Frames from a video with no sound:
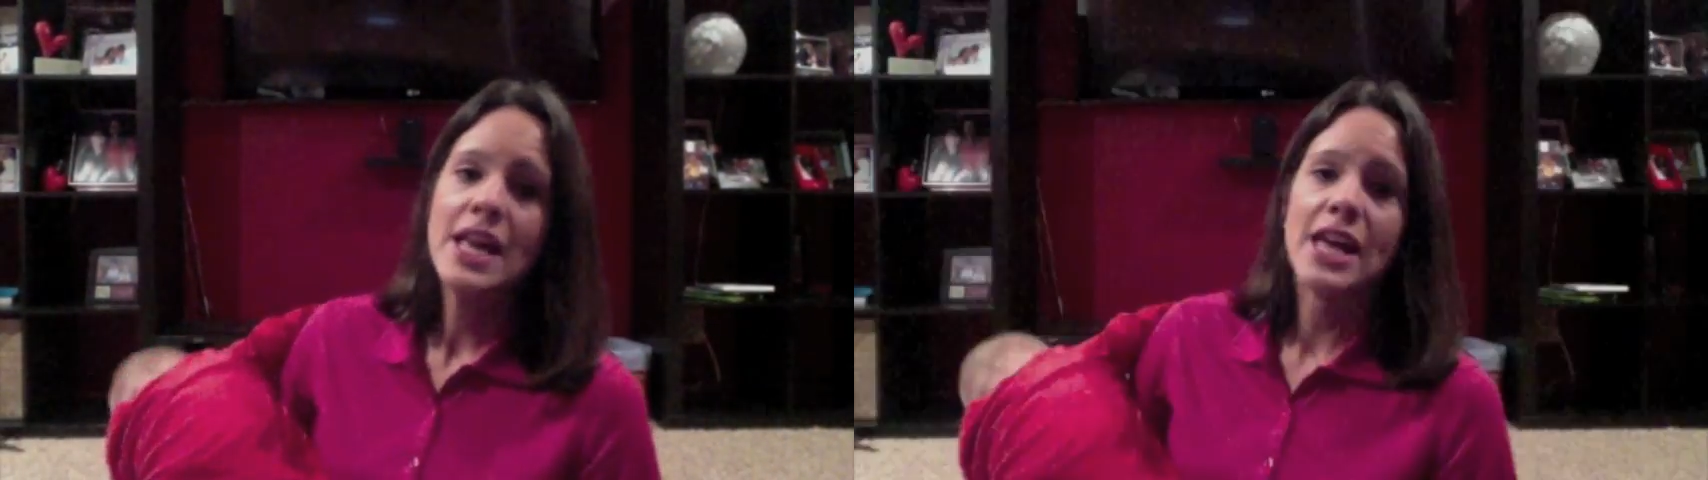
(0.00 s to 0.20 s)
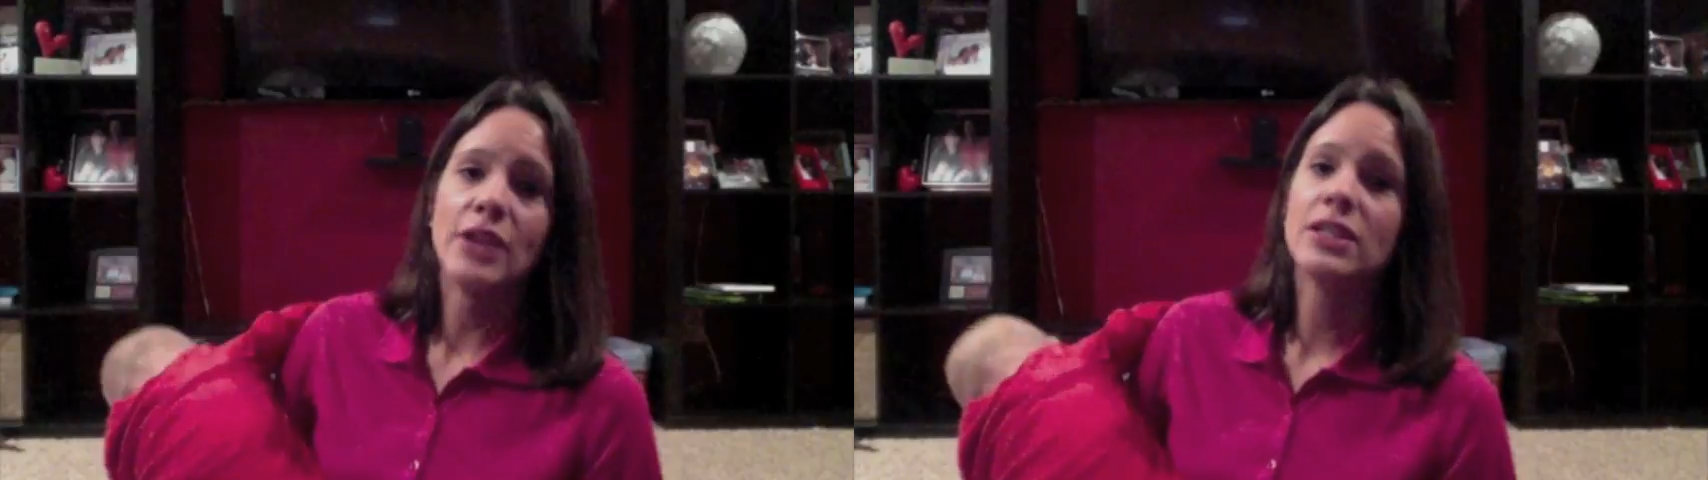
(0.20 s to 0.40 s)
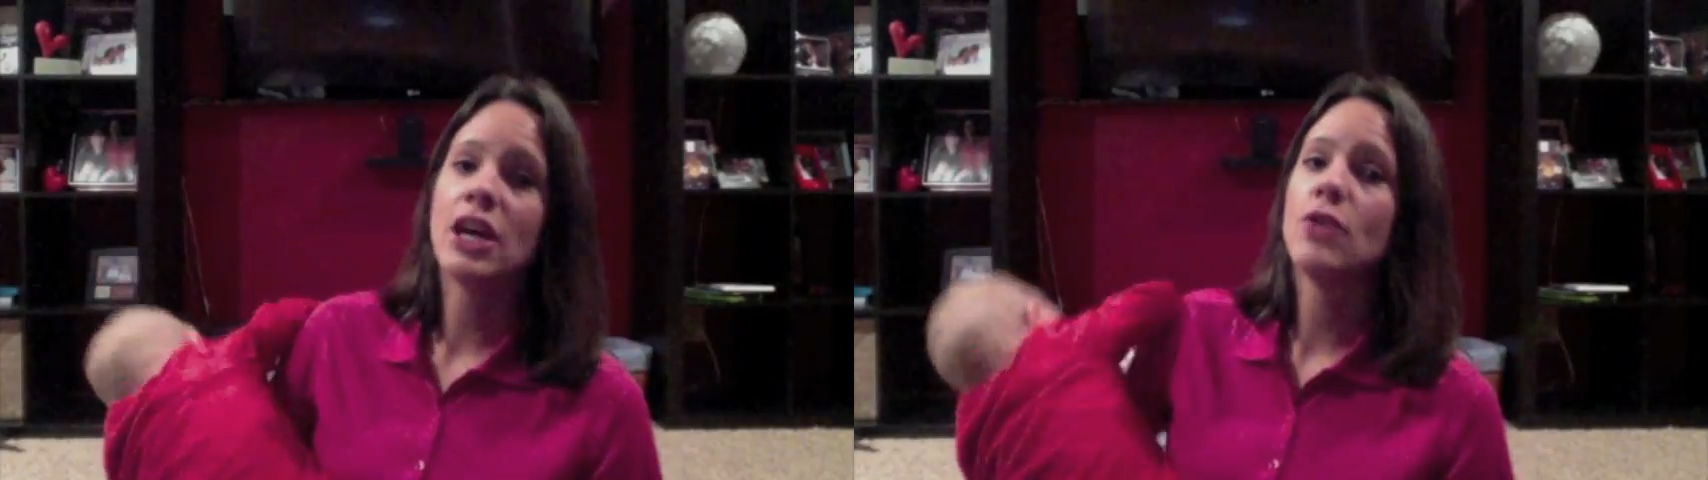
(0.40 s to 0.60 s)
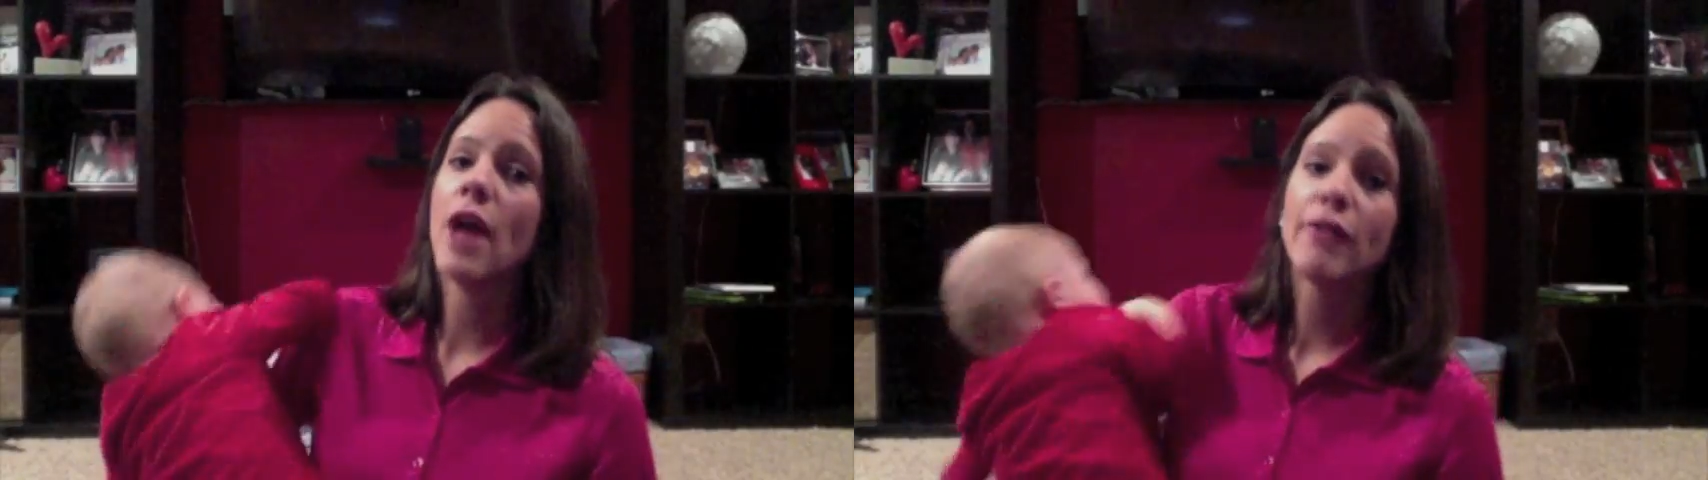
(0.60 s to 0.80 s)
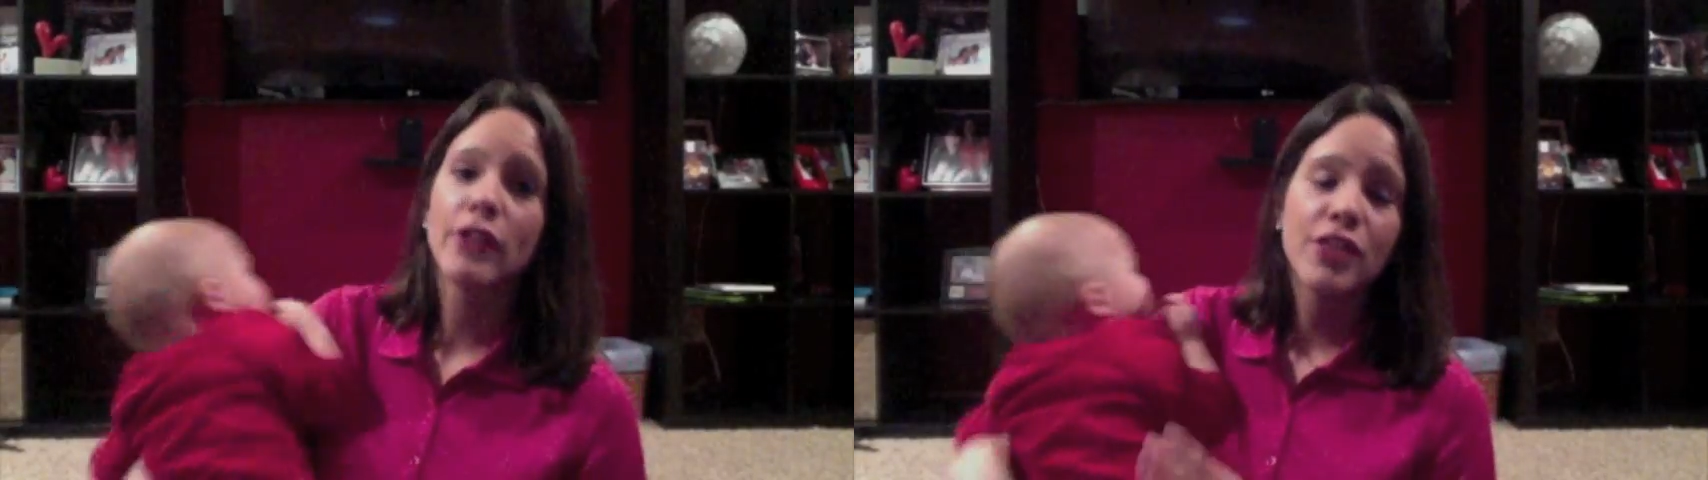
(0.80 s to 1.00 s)
It'll tell you
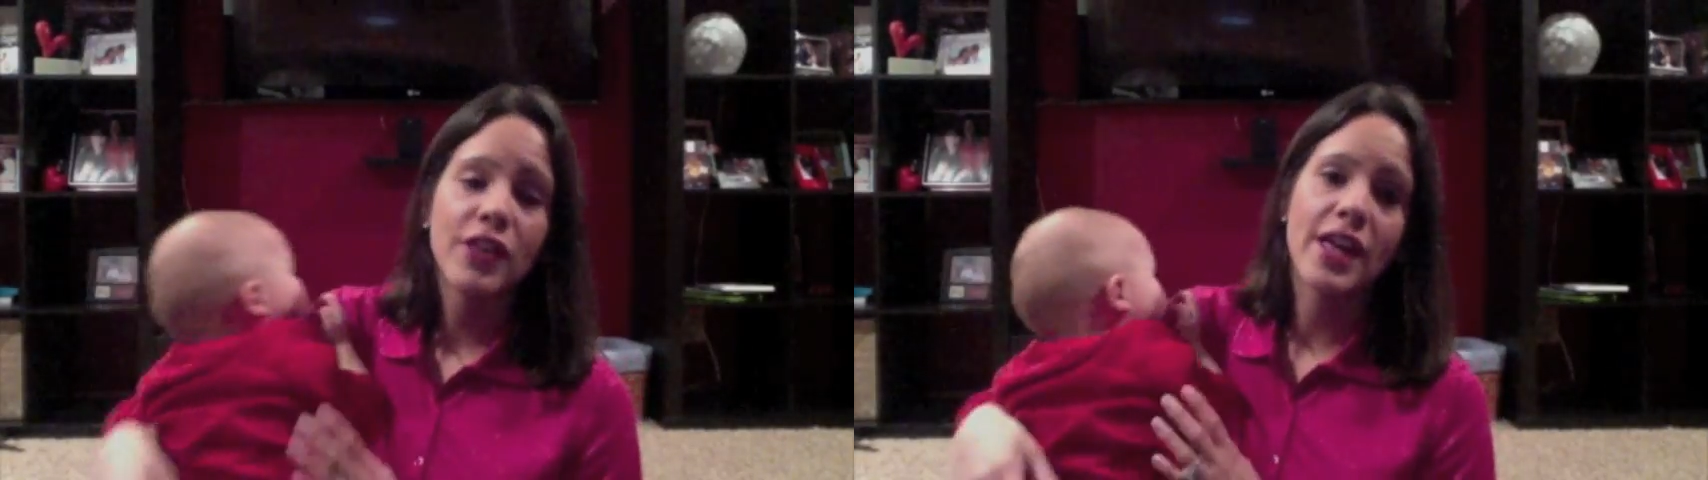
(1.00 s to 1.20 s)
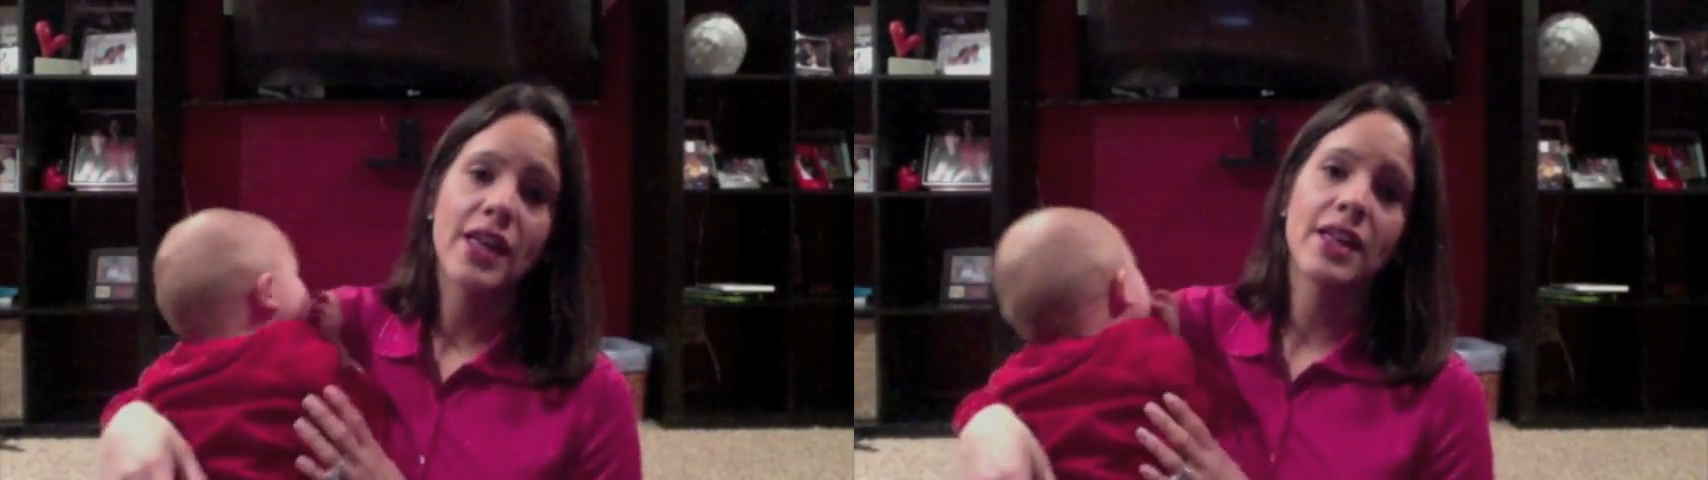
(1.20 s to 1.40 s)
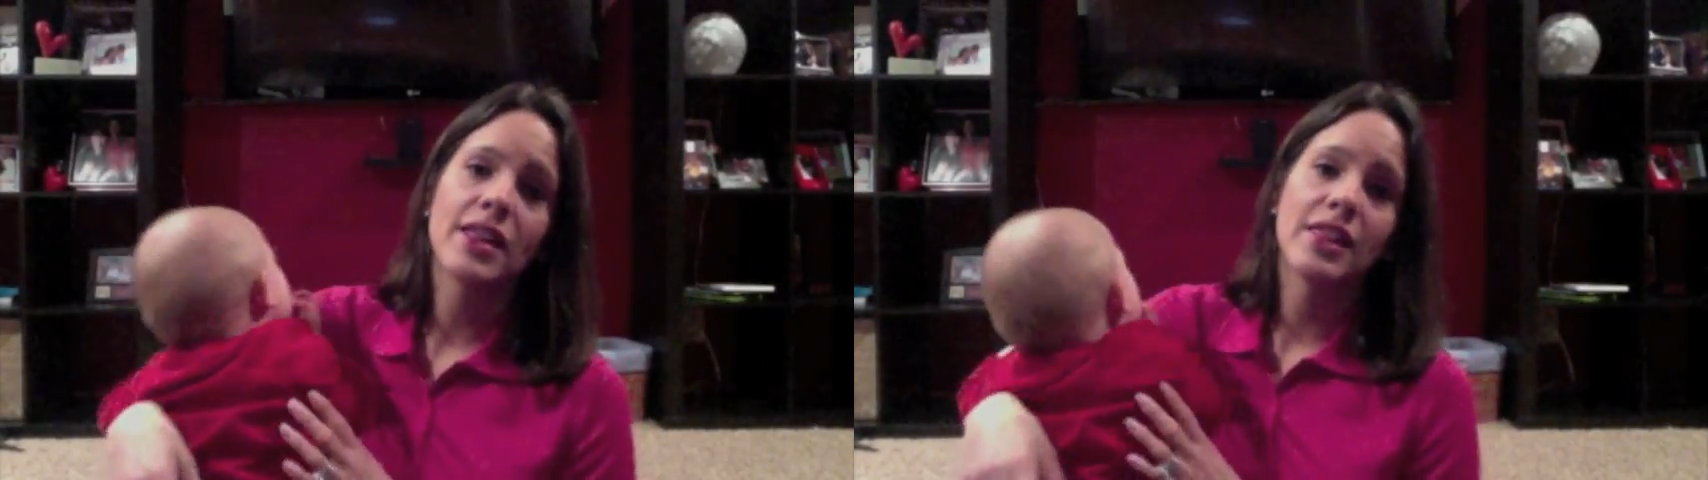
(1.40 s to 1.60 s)
everything